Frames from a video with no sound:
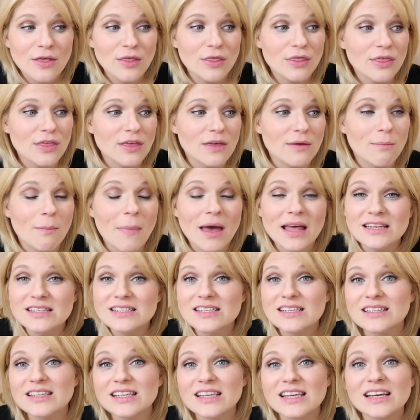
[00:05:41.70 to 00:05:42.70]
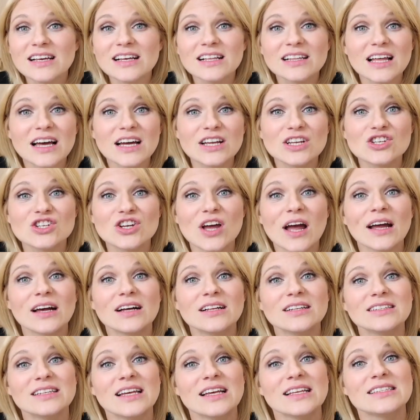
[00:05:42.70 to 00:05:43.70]
the mentally inclined
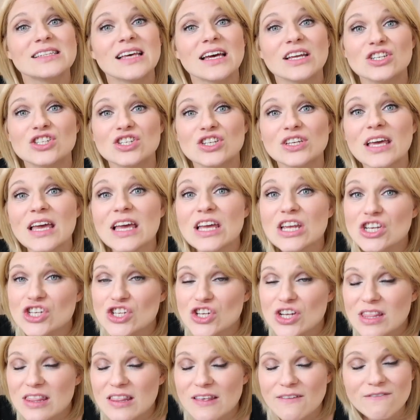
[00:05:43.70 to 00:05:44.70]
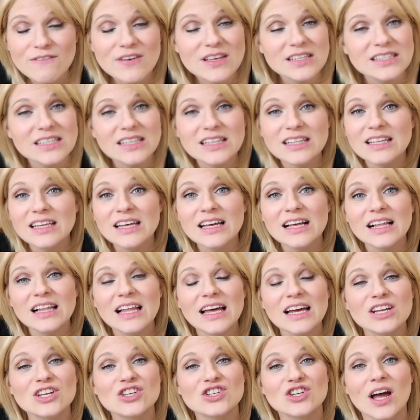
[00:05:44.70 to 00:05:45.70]
child gets education, the physically
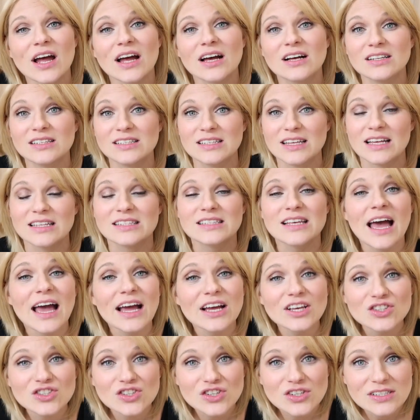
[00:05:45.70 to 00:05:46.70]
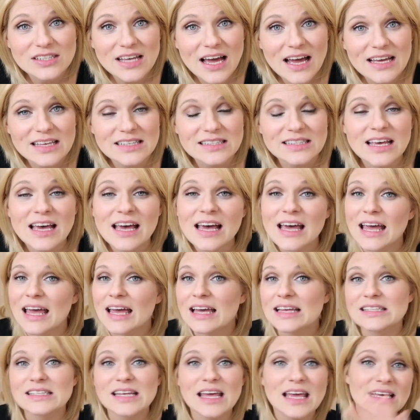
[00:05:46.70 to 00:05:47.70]
inclined child gets exercise.
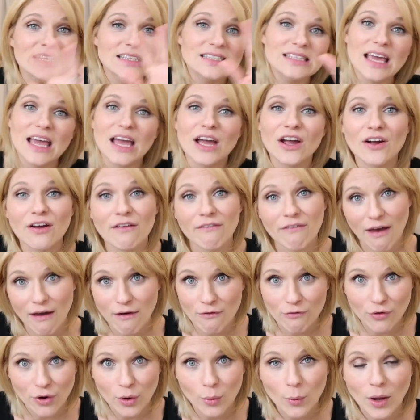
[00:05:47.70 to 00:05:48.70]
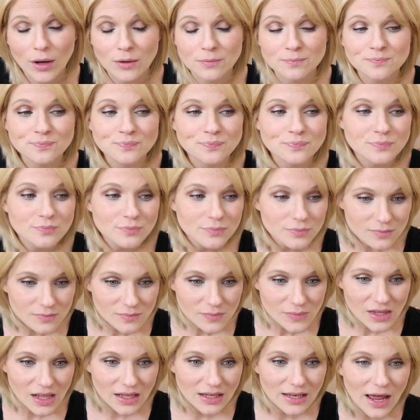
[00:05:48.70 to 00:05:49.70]
It takes care of everyone.
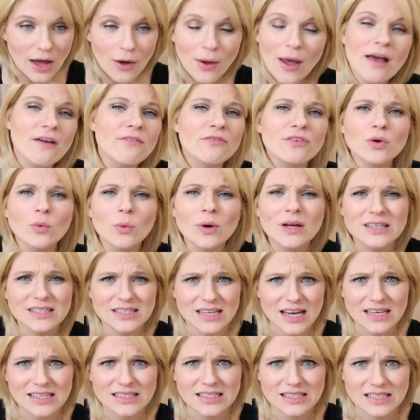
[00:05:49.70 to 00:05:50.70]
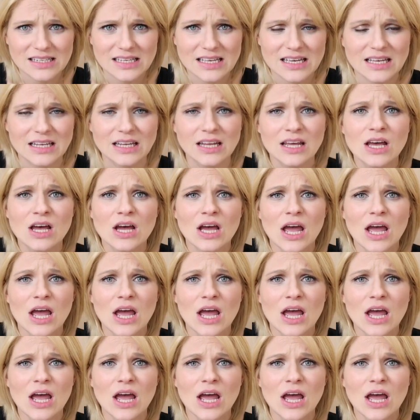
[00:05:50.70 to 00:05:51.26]
Now, everyone does need